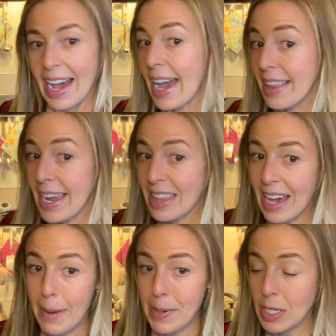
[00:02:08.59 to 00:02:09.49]
I like
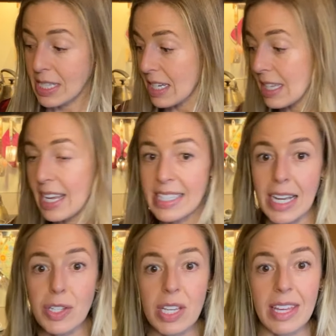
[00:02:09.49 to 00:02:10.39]
that personally. It's
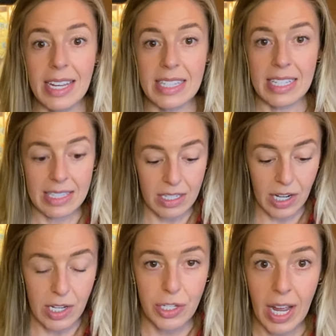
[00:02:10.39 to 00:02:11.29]
actually the easiest to
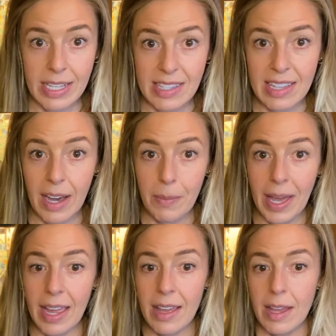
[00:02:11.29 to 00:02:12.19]
digest that
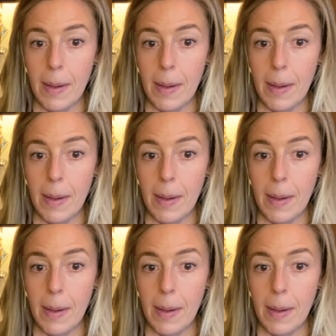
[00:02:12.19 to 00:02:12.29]
way,